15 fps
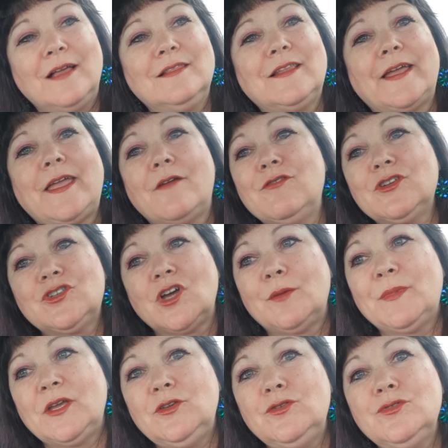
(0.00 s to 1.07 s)
Like every
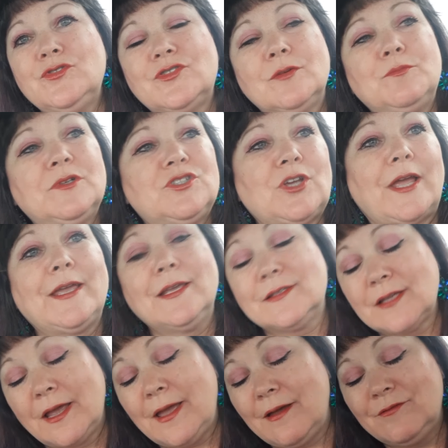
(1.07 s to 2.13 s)
time I use them, which I
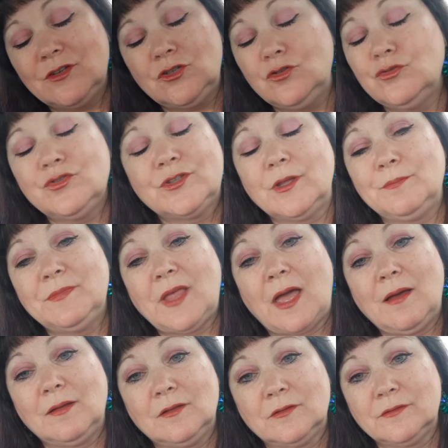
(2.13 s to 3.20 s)
guess I haven't used them
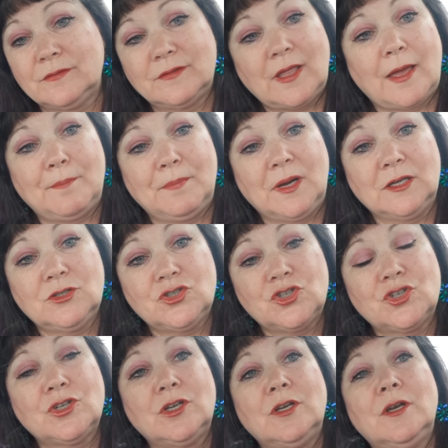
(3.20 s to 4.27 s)
that
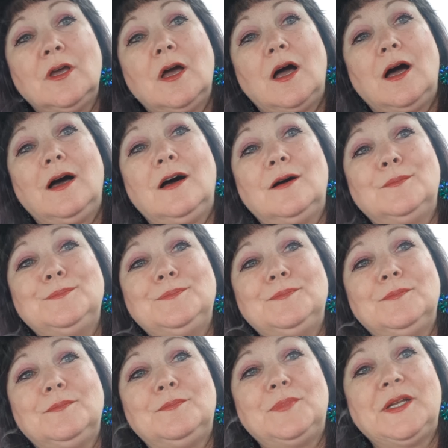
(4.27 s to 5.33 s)
much,
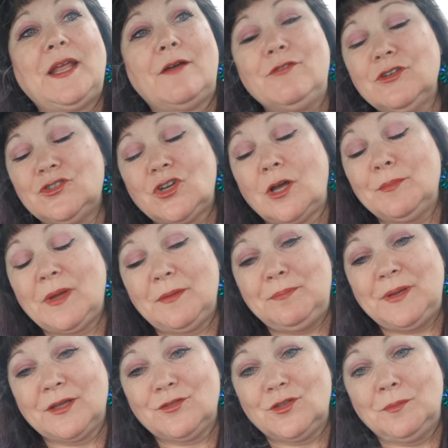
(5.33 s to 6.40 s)
but every time I
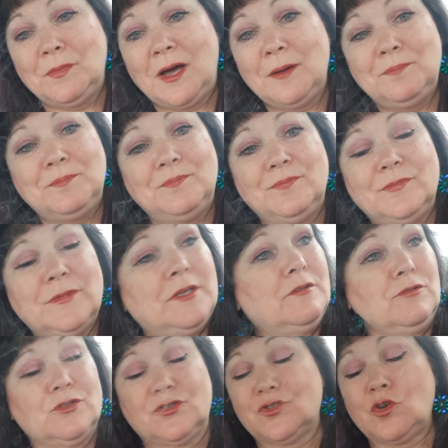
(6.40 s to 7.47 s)
pick them up,
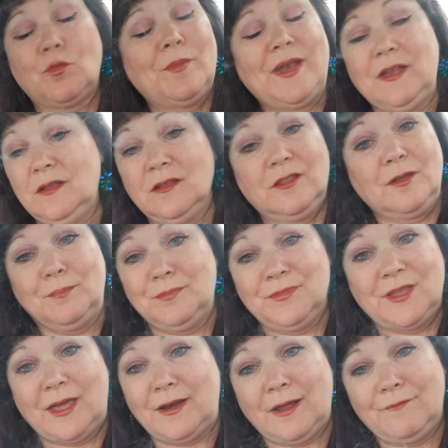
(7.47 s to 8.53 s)
there were so many of them
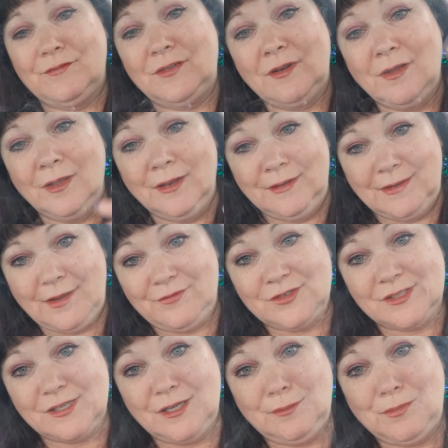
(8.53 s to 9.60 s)
that I've never
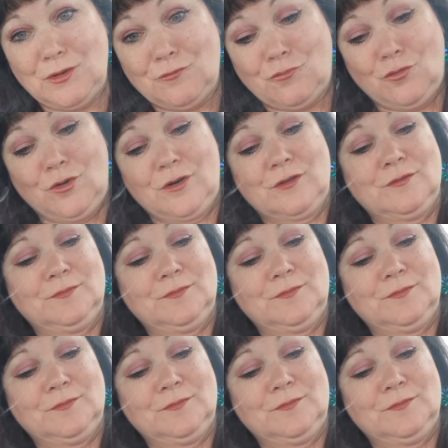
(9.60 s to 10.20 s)
seen before.